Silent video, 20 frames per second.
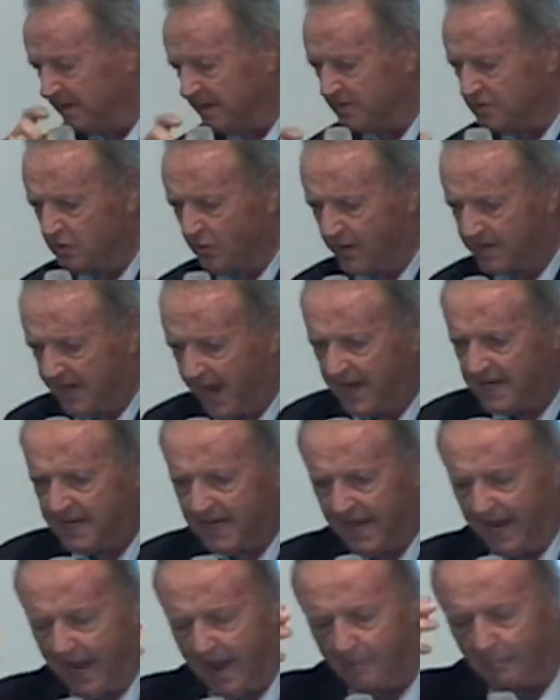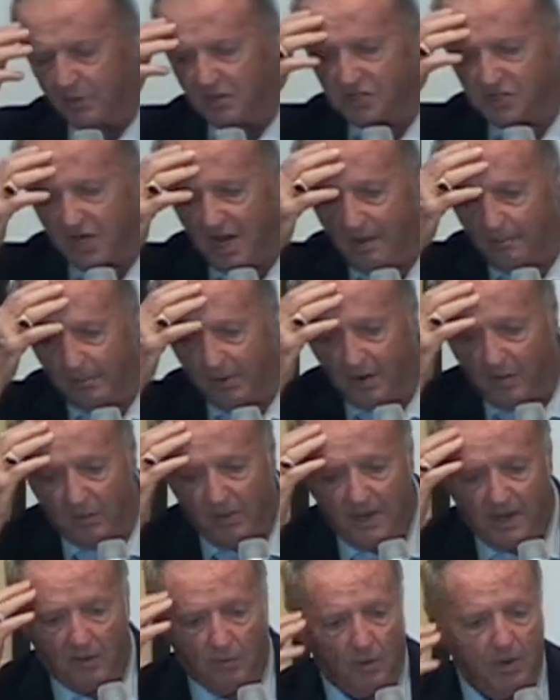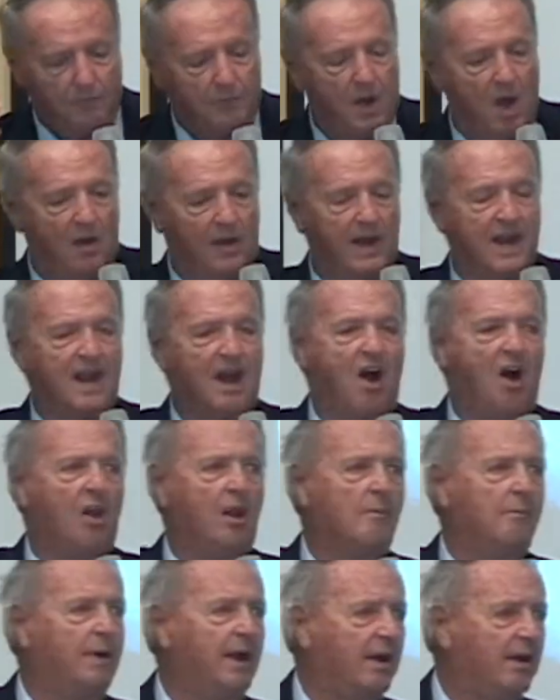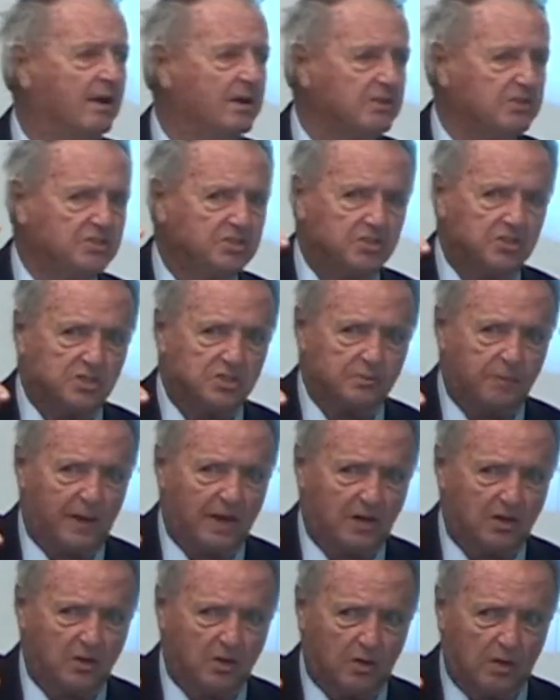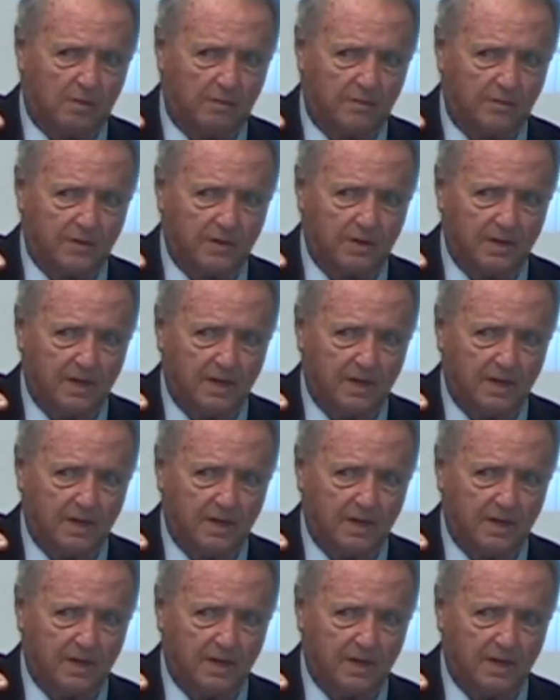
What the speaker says: so at that camp, we stay up there, we brought in all Americans to speak to them,